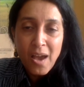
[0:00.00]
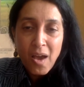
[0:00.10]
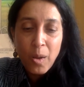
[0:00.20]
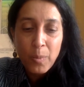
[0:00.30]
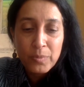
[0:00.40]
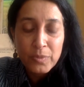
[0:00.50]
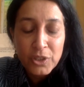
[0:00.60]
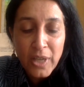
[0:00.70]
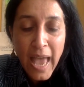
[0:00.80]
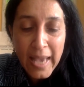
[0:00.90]

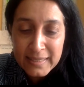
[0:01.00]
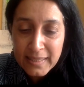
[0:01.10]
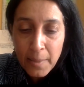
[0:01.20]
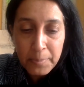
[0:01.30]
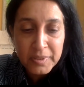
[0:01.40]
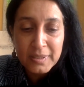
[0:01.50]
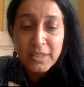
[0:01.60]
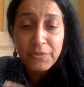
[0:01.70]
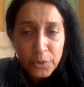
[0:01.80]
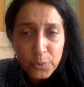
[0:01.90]
to accept
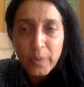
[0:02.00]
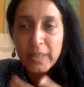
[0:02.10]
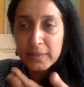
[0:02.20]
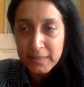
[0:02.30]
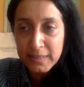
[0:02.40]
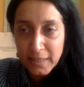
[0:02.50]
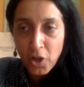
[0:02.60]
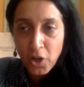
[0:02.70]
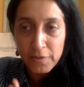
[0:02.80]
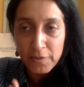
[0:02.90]
different ways that
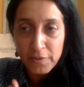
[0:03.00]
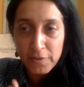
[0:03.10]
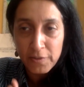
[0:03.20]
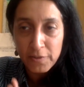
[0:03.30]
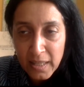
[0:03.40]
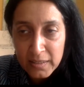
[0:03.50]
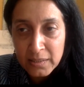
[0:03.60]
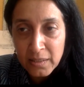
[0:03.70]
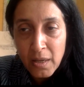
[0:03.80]
conflict gets